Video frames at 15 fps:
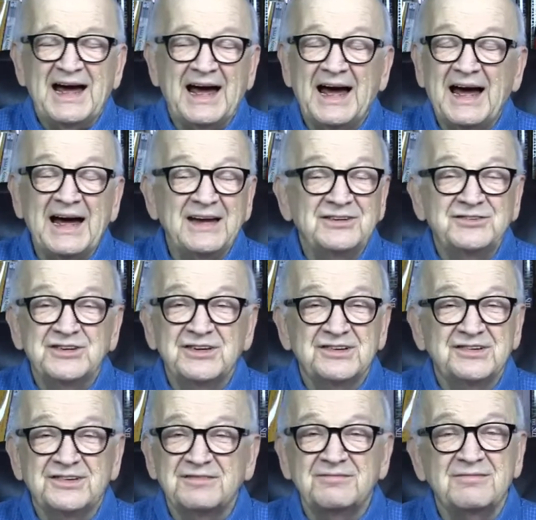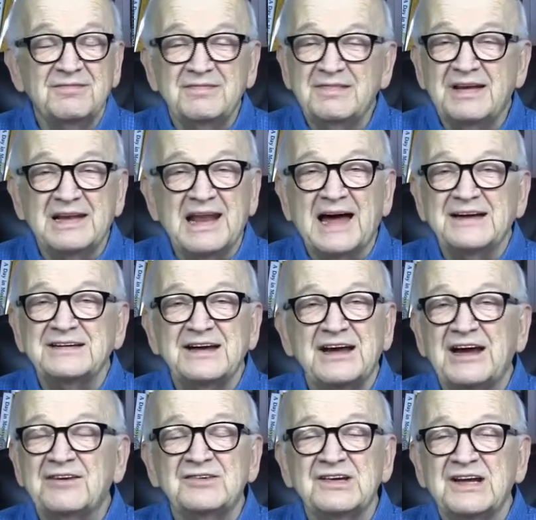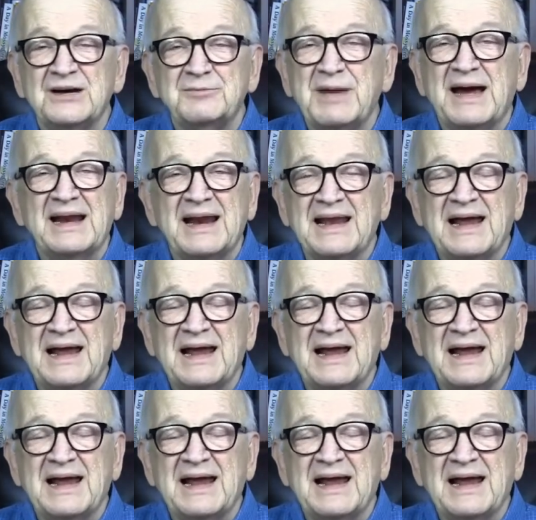I just liked everything about it.